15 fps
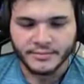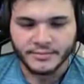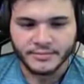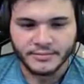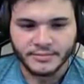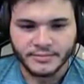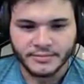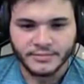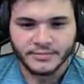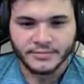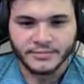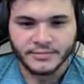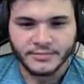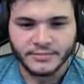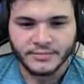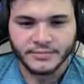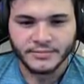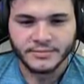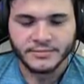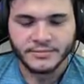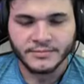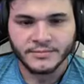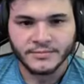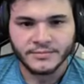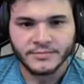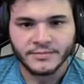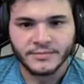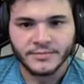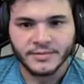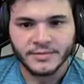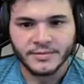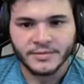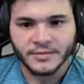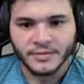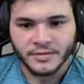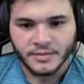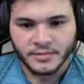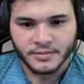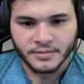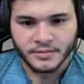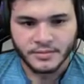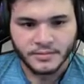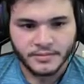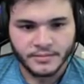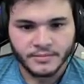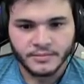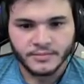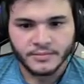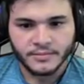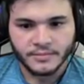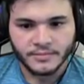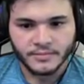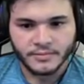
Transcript: [no speech]